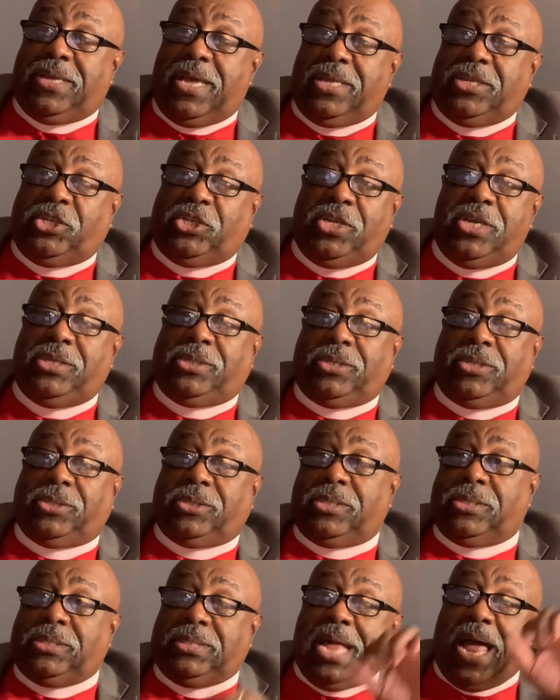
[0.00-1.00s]

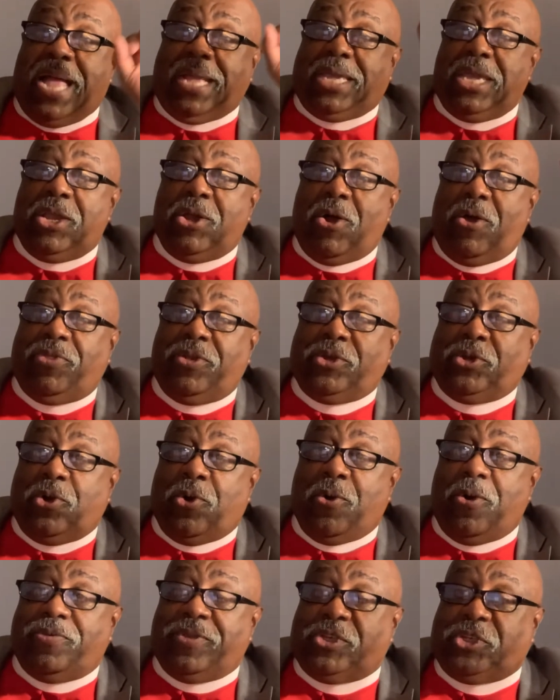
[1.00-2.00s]
Jesus is knocking on the
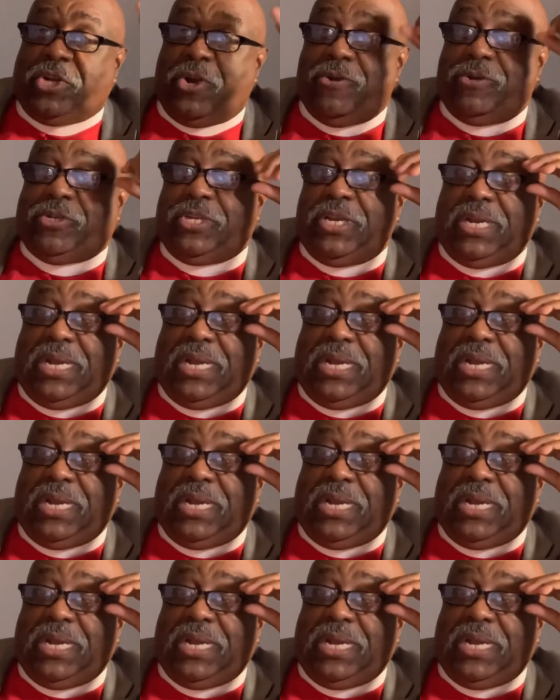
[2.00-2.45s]
door of the church in